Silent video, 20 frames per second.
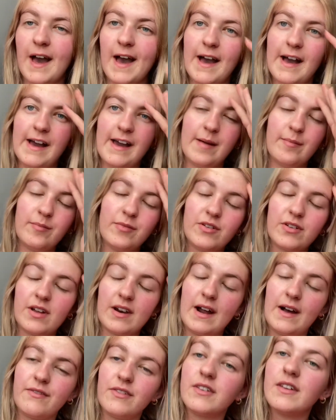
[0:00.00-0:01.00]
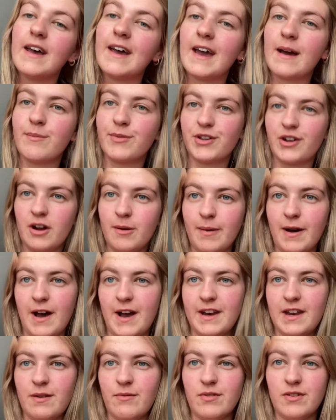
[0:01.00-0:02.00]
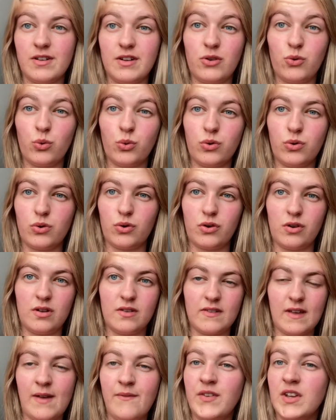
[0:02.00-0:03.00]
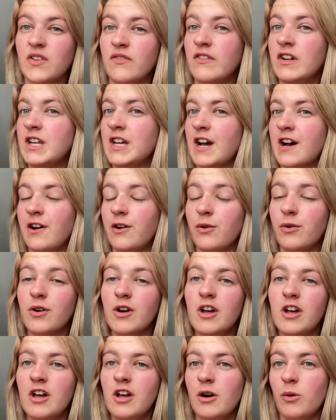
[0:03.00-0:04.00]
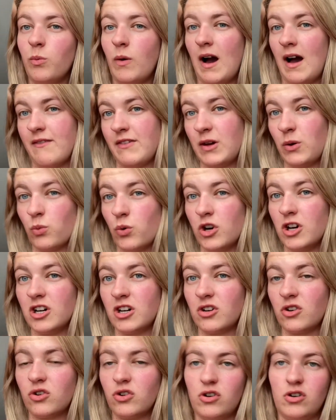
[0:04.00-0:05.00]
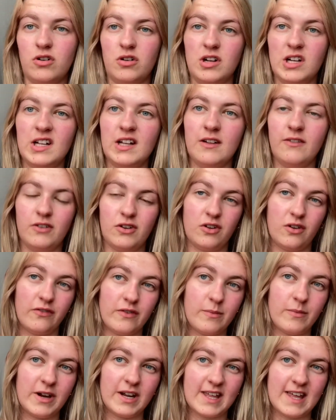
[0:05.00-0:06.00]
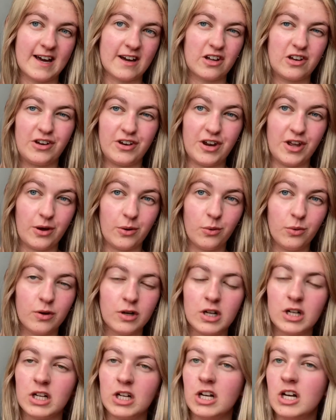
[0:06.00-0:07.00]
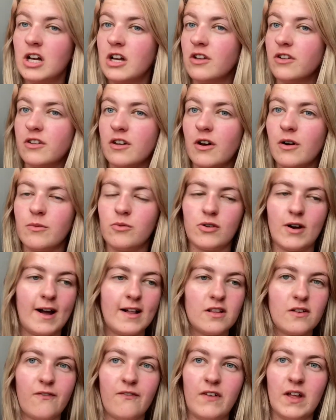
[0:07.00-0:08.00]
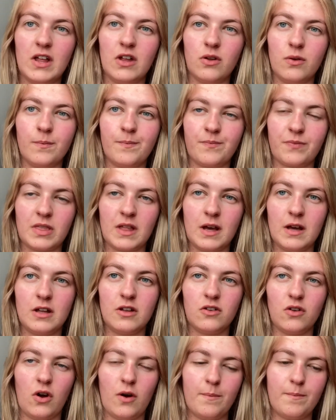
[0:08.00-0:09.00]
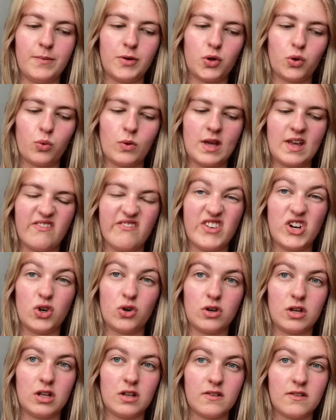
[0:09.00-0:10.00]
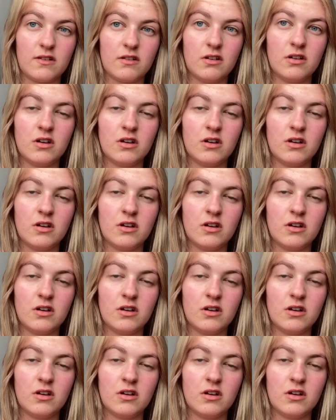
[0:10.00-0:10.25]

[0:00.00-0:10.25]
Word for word: I am just gonna have to say, I'm sorry about any residual noise in this video. We're having work done. There's nothing really I can do. So I'm trying to film sort of between the noise.